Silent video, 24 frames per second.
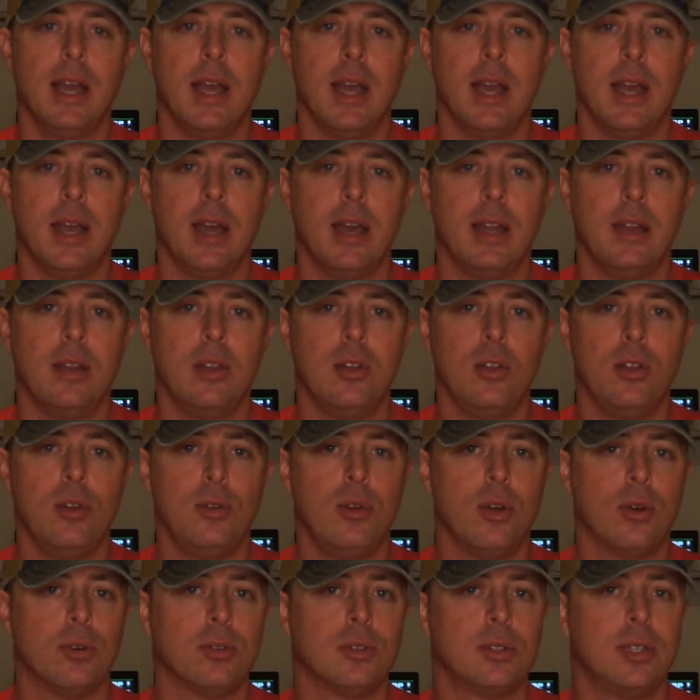and
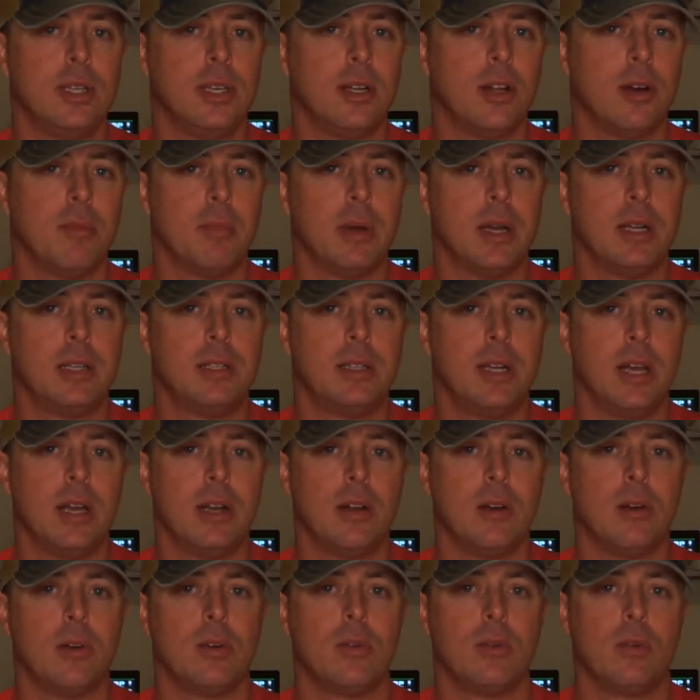you don't see it on my
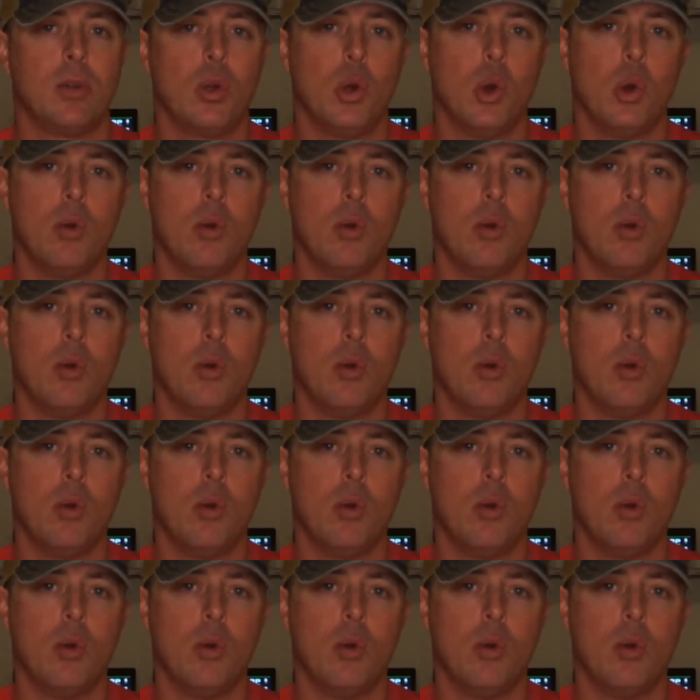channel,